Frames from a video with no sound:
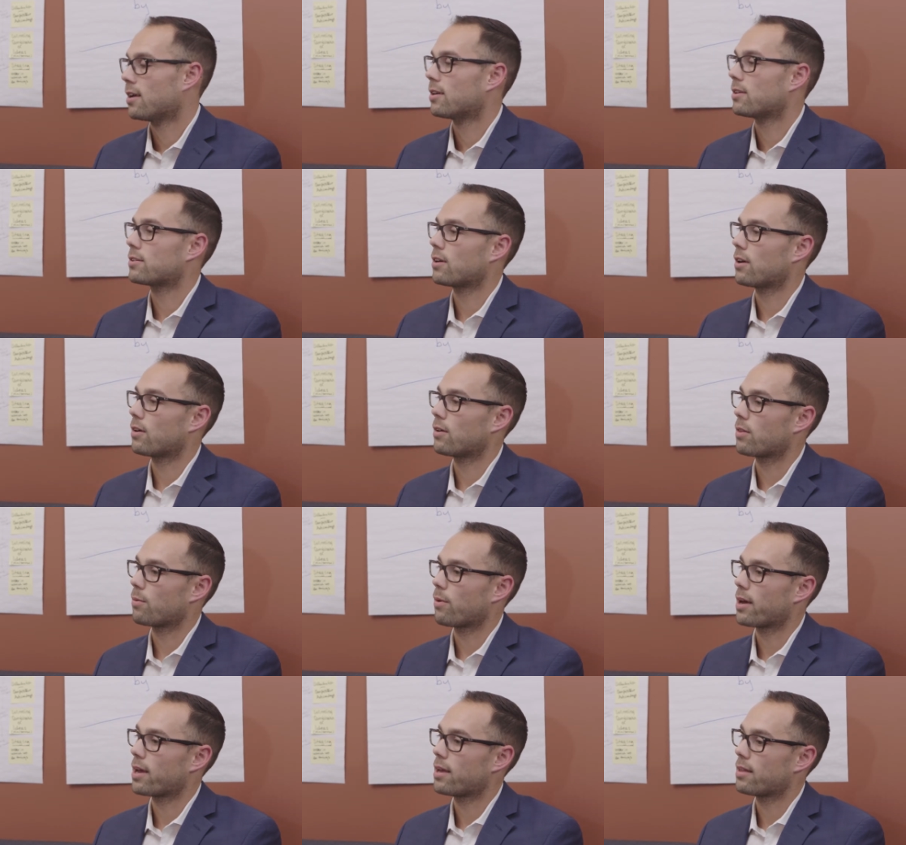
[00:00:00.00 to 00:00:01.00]
So the
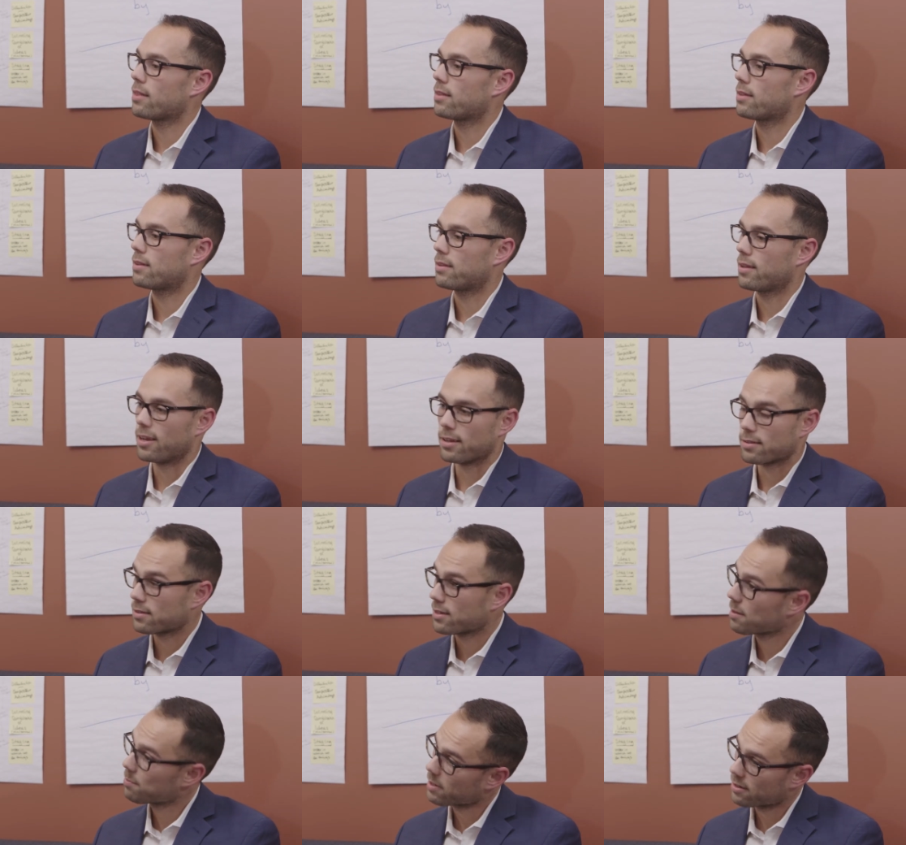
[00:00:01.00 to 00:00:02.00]
way it's
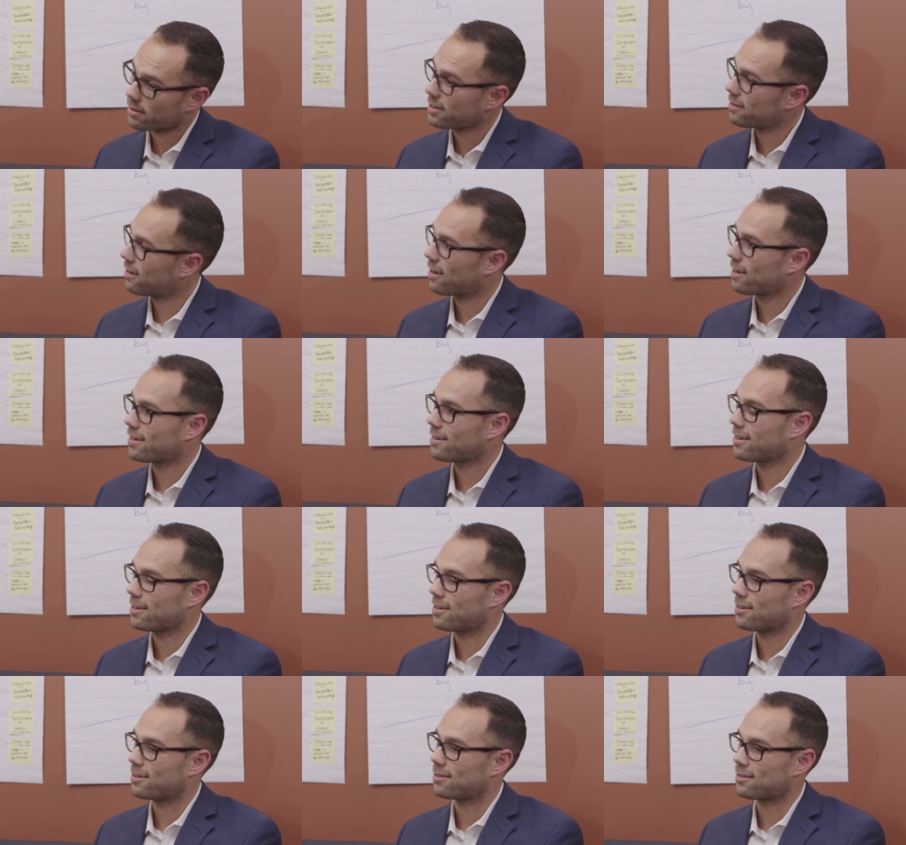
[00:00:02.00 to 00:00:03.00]
typically done
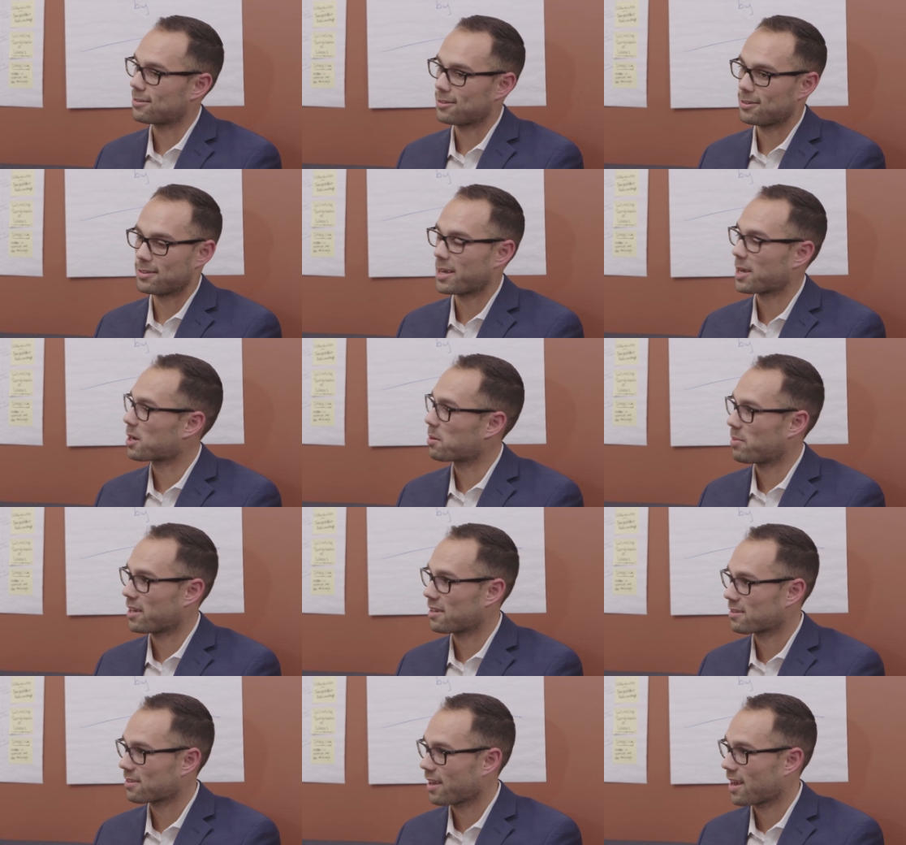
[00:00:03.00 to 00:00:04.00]
is you take a
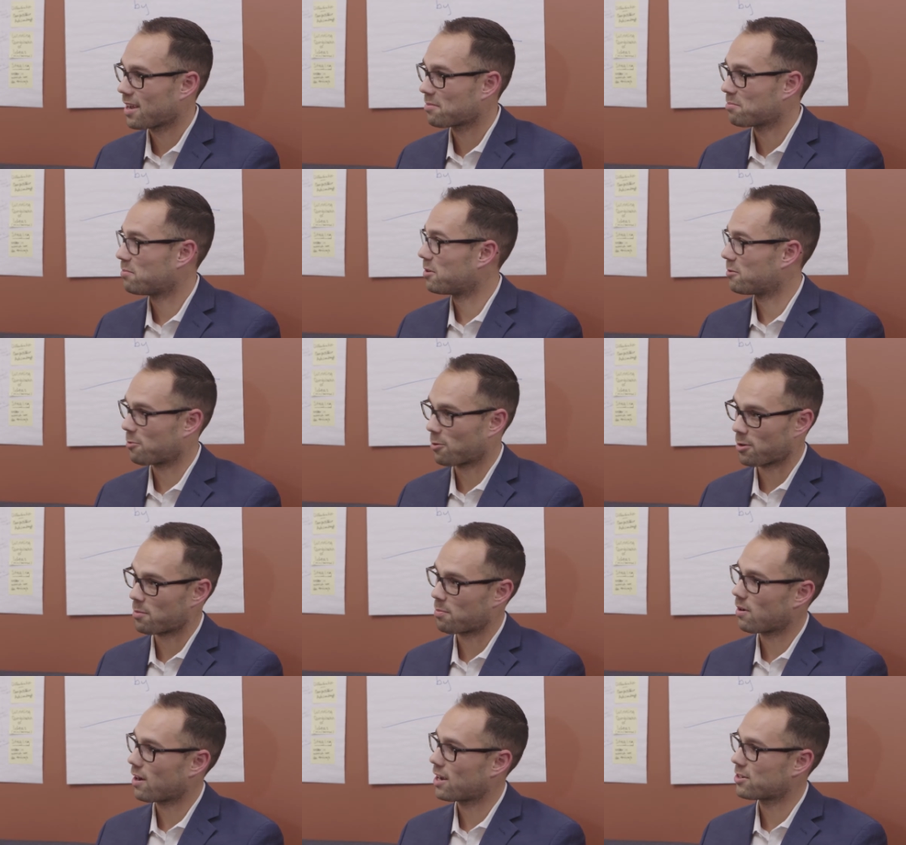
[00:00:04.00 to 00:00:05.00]
baseline before the
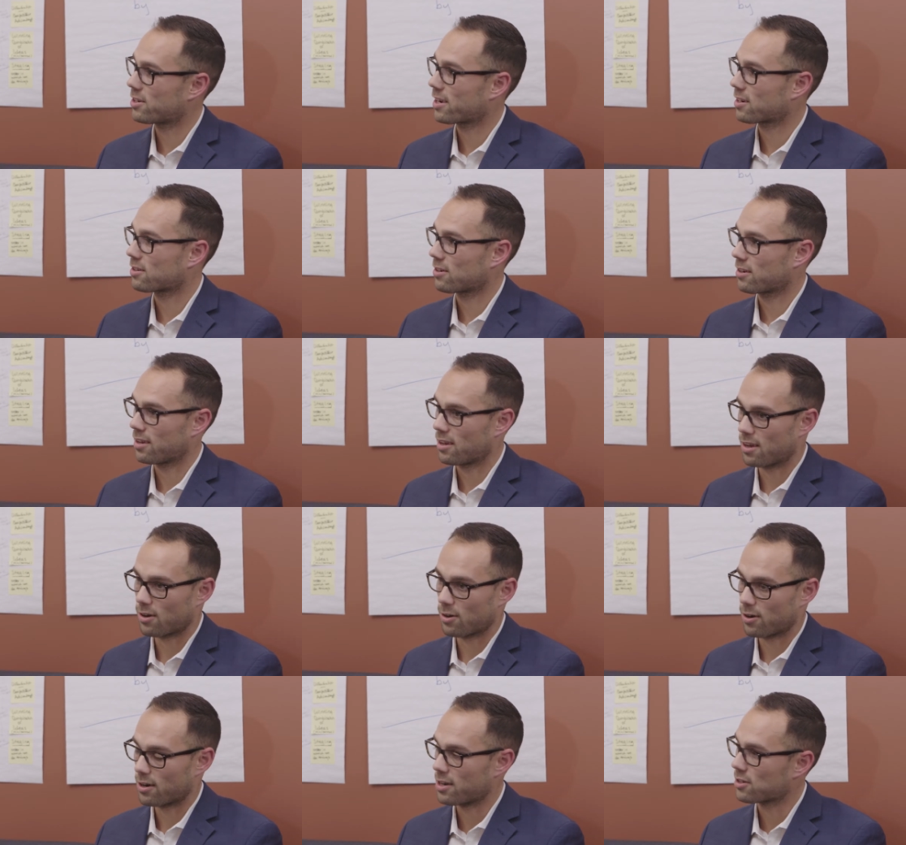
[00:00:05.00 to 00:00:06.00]
project
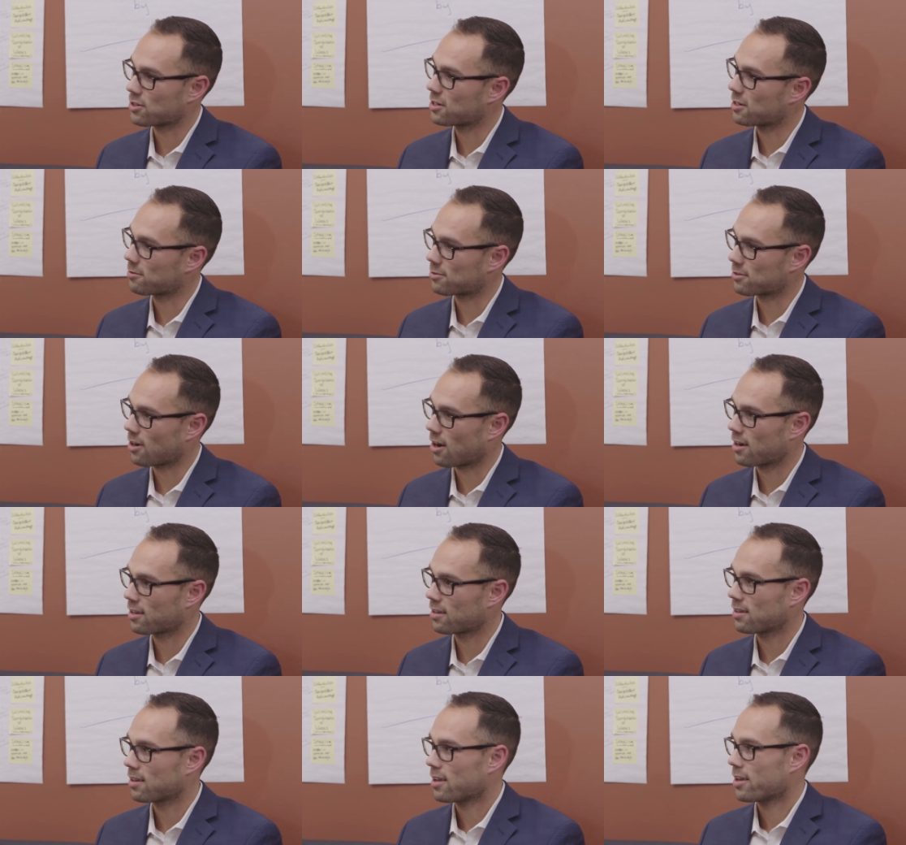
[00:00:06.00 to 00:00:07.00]
or initiative started